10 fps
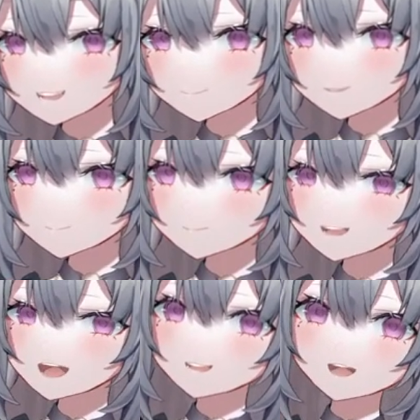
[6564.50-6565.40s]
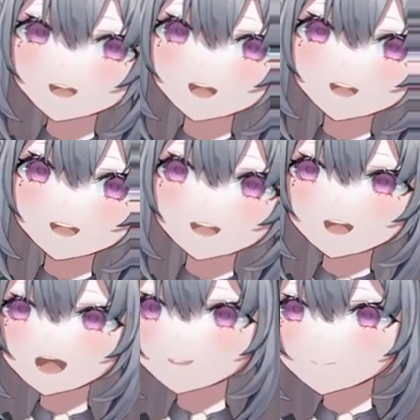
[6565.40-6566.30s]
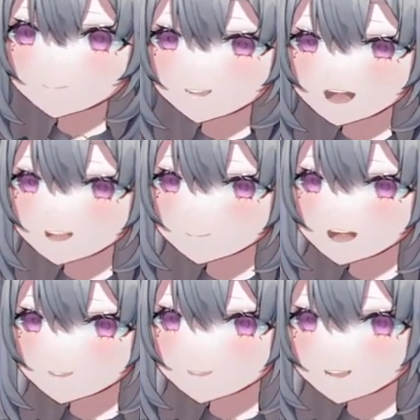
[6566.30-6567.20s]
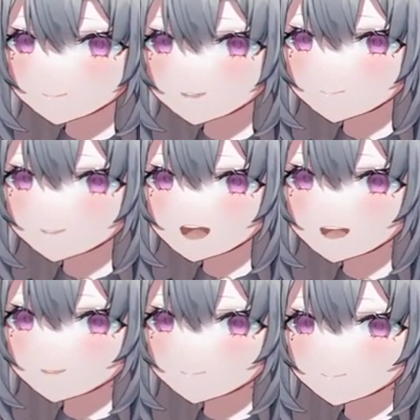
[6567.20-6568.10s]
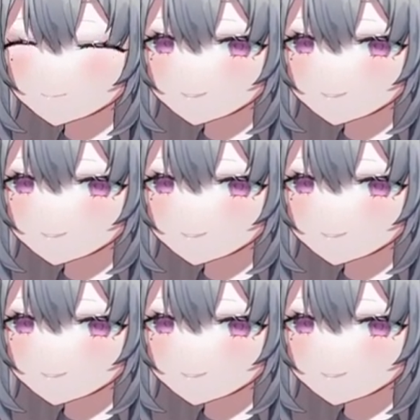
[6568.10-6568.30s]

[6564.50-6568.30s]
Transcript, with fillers: It you, do be oh that way. Nightmares? Everybody has nightmares sometimes.